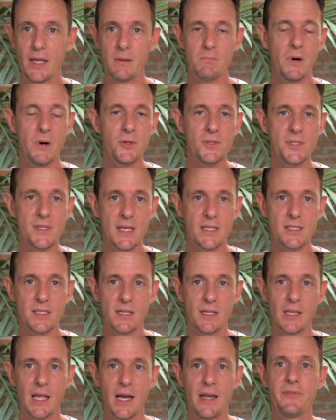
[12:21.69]
And most things
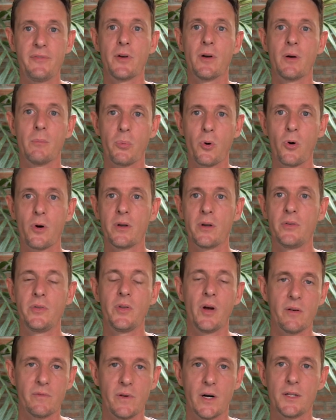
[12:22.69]
in life that are important
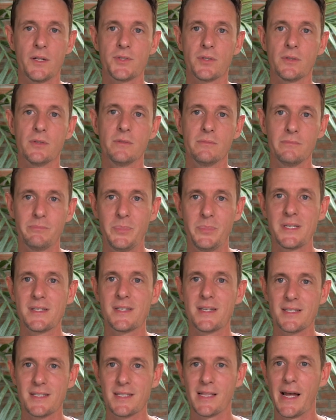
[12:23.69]
are volatile.
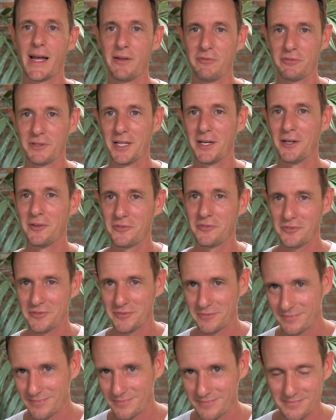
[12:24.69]
Business, life, love,
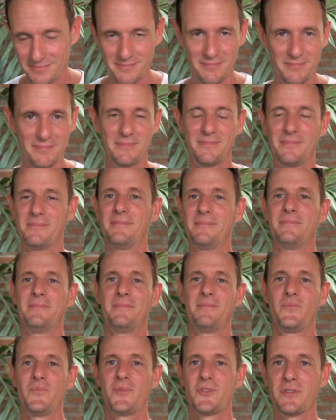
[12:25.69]

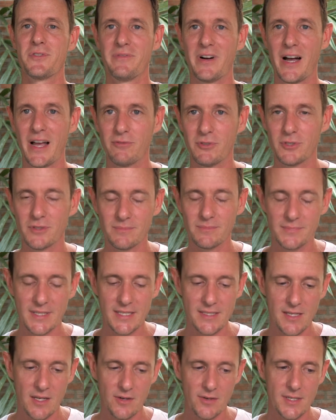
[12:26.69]
survival,
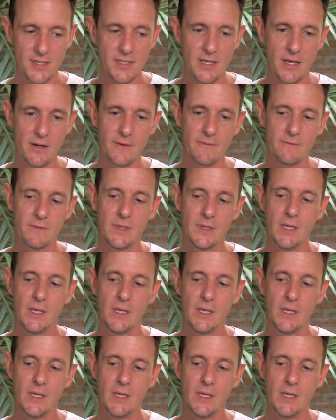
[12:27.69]
et cetera, et cetera.